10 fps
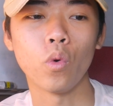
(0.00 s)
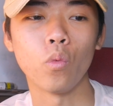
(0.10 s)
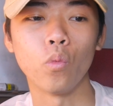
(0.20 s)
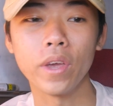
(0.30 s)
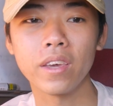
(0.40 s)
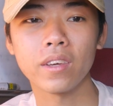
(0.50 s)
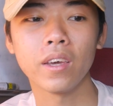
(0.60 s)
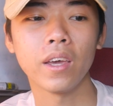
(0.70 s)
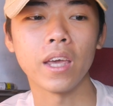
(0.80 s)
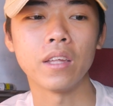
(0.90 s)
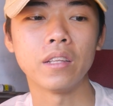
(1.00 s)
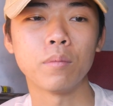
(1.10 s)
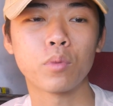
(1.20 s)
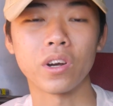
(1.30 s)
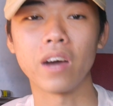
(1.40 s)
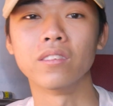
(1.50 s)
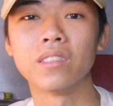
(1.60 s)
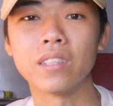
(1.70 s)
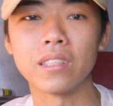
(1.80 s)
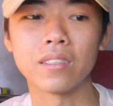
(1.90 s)
weak in
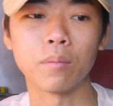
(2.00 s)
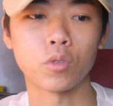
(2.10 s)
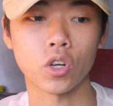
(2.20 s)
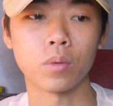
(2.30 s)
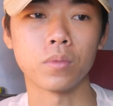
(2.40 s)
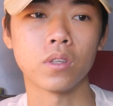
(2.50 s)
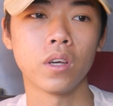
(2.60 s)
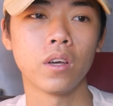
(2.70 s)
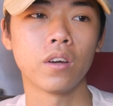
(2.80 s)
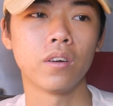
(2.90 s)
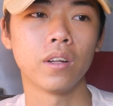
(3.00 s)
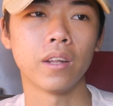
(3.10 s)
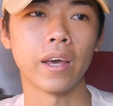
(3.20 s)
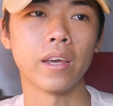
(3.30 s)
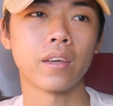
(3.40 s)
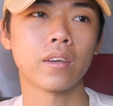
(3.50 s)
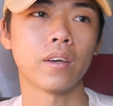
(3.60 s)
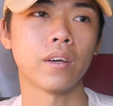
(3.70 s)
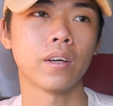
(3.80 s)
pronouncing some terms, like